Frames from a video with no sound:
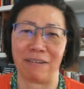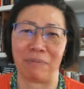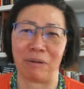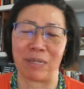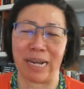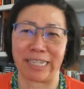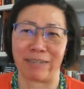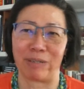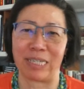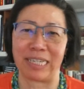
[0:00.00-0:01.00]
post
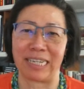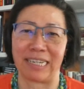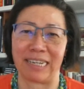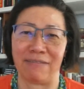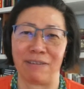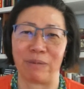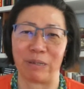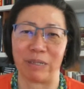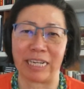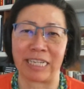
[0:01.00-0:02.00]
occupancy of the
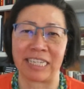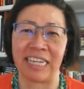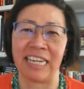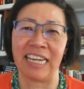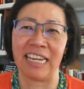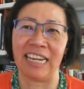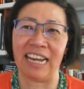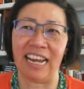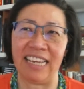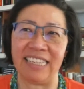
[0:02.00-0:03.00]
buildings,
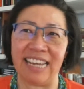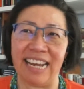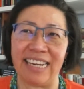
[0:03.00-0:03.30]
and that